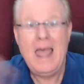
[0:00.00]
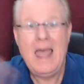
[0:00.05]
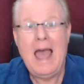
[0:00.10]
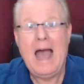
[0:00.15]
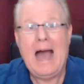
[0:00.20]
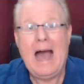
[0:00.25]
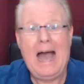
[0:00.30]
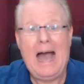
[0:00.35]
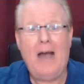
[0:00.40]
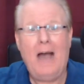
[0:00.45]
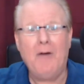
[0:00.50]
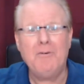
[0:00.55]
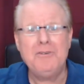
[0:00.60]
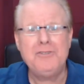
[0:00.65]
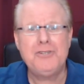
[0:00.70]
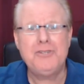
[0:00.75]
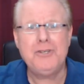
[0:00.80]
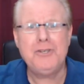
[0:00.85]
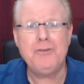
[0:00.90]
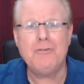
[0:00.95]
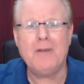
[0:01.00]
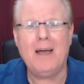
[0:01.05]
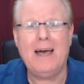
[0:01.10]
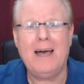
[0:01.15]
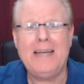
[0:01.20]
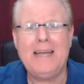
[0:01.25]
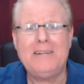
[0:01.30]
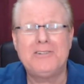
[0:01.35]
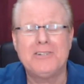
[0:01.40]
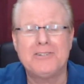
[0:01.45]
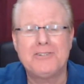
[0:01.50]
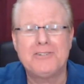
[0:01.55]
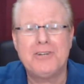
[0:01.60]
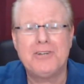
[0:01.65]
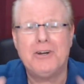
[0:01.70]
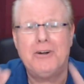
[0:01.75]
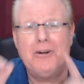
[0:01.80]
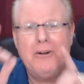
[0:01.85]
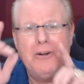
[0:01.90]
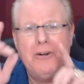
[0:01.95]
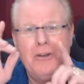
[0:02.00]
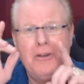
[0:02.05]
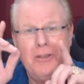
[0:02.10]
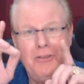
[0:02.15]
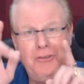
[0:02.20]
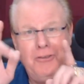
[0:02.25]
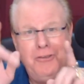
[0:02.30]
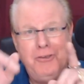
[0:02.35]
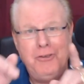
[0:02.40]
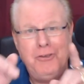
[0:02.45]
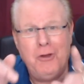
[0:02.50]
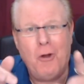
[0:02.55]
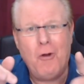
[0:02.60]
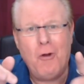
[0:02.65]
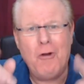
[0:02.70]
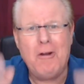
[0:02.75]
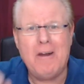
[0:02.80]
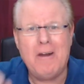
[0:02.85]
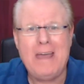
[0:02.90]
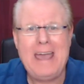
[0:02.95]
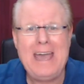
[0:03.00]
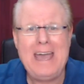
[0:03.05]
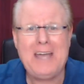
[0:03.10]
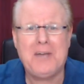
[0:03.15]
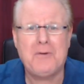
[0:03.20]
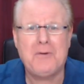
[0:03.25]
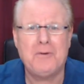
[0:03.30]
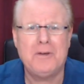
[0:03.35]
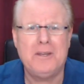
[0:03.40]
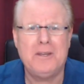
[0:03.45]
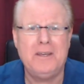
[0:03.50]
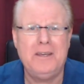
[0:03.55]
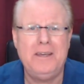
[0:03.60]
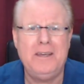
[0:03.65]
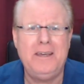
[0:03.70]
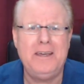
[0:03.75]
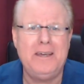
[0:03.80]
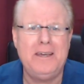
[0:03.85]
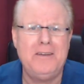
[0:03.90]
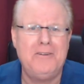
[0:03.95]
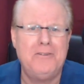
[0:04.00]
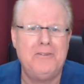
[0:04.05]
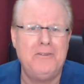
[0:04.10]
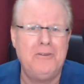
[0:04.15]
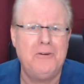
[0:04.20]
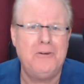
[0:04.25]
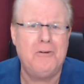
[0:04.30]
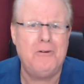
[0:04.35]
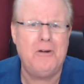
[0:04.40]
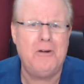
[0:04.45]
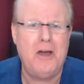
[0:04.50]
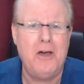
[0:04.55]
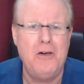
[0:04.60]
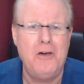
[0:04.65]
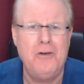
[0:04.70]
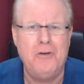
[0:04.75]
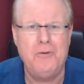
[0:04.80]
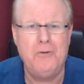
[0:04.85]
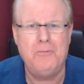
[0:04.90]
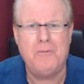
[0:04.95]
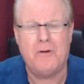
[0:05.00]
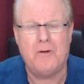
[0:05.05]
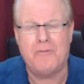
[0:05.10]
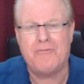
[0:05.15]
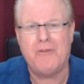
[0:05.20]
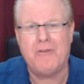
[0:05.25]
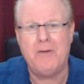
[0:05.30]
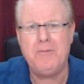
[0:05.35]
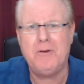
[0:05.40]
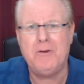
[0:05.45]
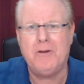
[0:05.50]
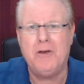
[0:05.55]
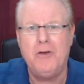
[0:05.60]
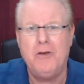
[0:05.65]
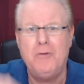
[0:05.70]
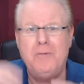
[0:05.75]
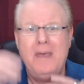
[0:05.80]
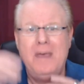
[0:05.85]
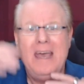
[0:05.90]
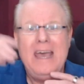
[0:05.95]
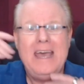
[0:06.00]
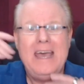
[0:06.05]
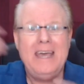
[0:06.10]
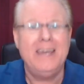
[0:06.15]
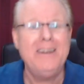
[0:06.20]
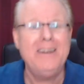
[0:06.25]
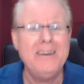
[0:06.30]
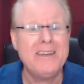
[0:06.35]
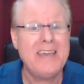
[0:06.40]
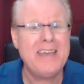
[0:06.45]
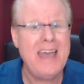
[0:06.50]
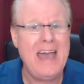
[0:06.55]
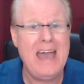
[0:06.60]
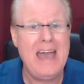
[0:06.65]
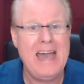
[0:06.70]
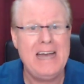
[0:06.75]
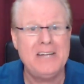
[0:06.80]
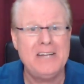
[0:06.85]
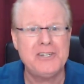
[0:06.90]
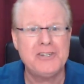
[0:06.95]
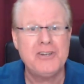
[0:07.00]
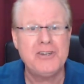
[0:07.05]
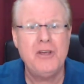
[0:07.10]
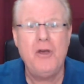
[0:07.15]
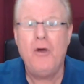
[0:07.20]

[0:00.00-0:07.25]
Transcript: How would you like to turn your equity into your home or from your home into cash